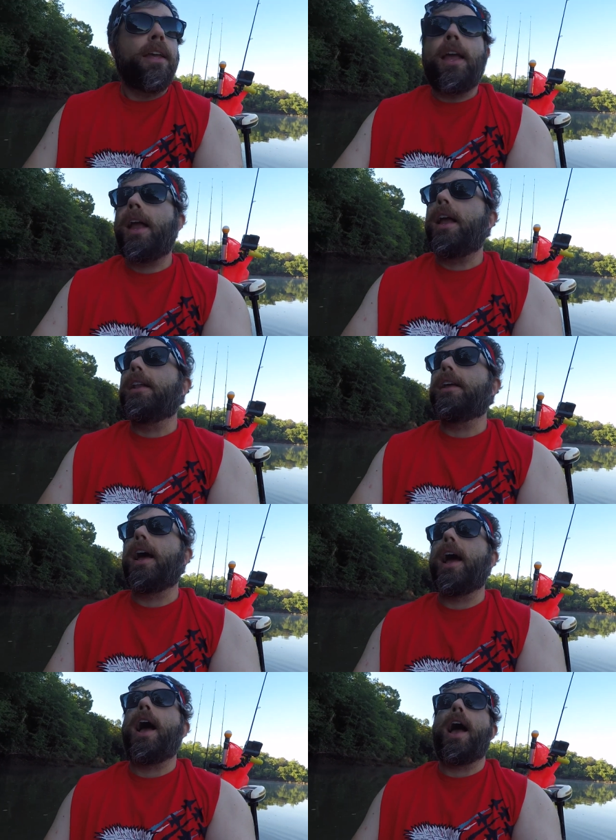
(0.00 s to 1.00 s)
and
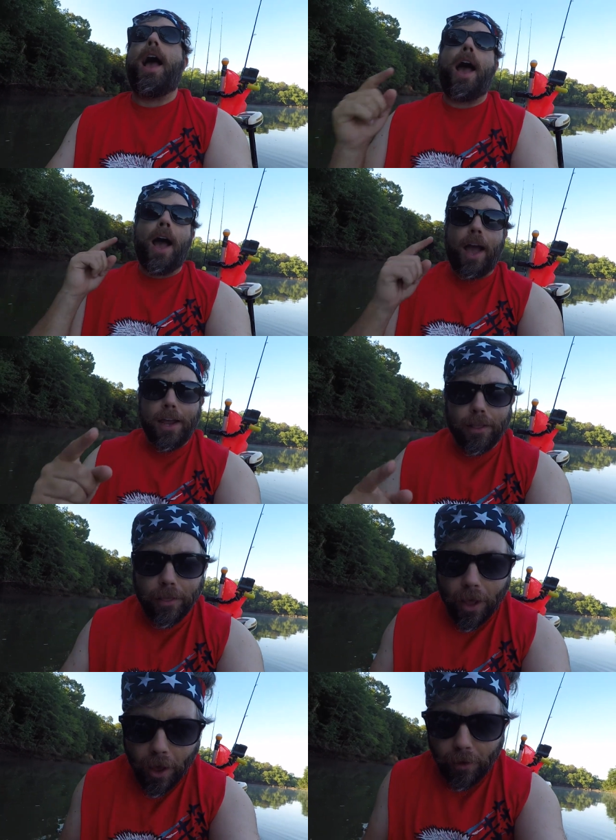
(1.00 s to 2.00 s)
I
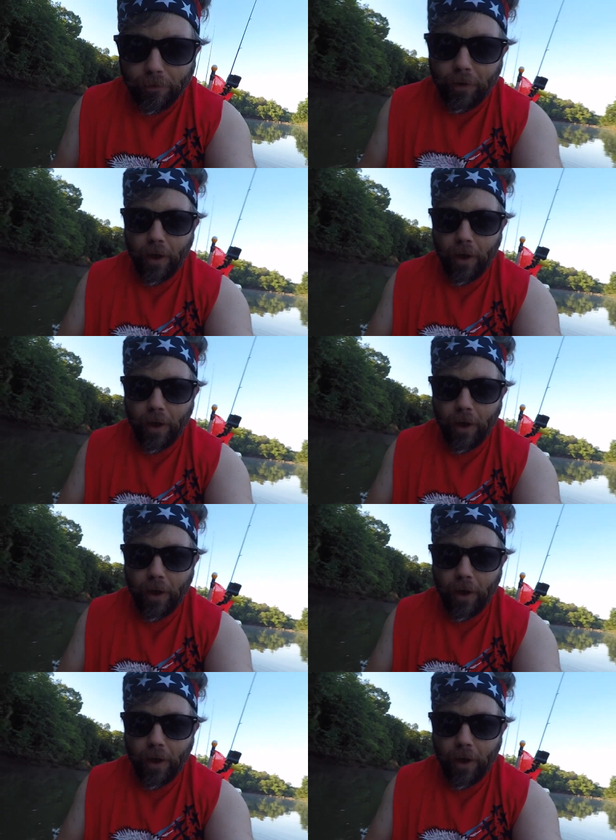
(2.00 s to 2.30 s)
love